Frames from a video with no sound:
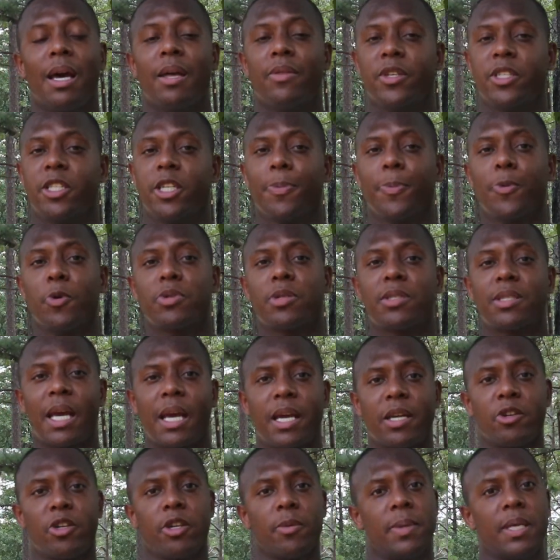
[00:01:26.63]
The typical
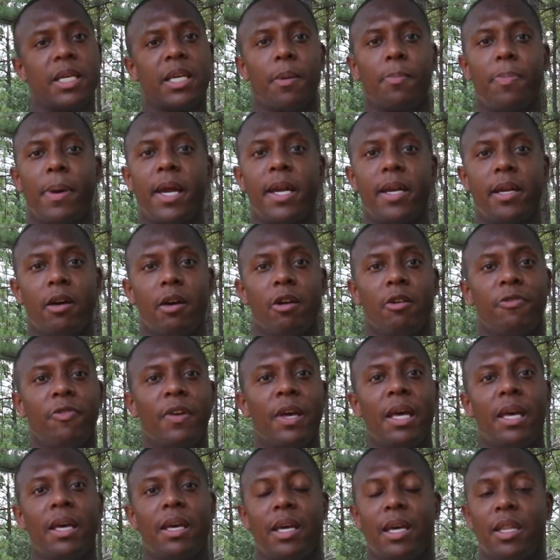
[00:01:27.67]
standard to be competitive
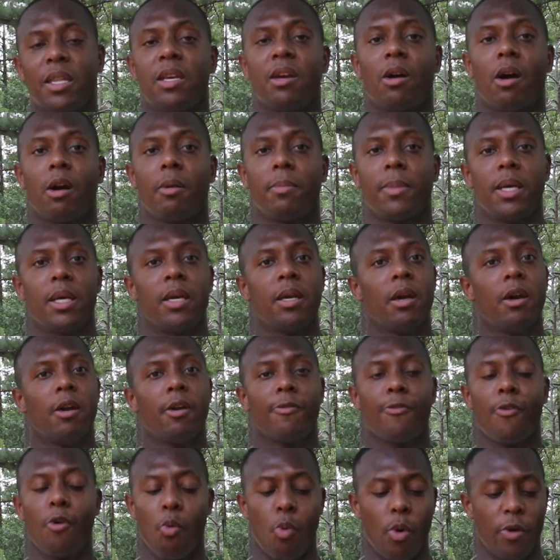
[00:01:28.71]
in the Army,
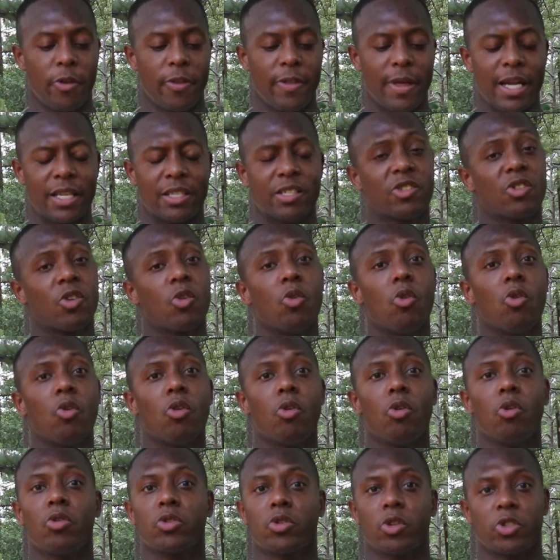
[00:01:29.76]
for whether that's
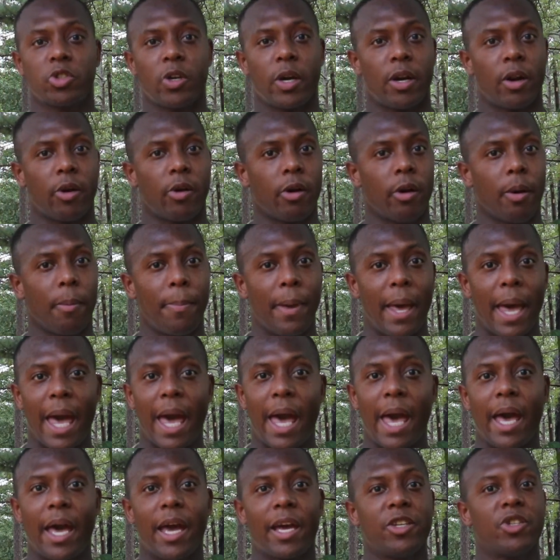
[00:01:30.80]
schools or trying to earn a
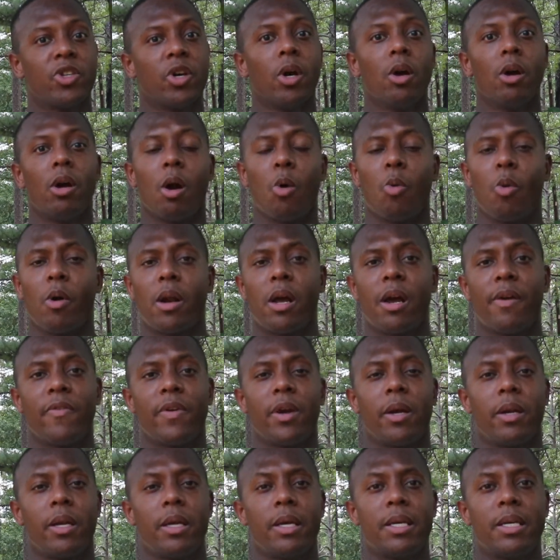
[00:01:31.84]
badge or whatever
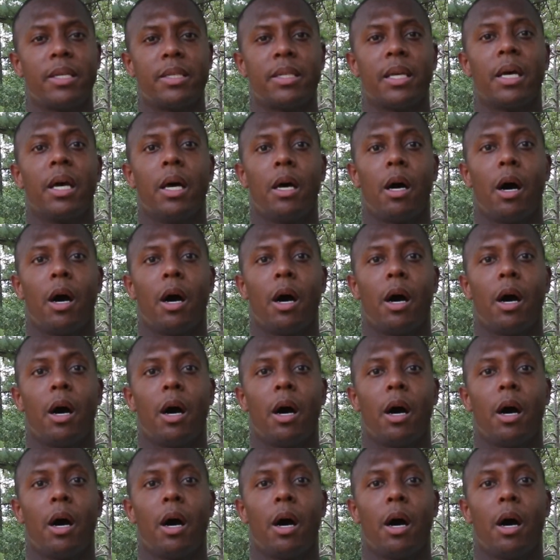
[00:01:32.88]
it is,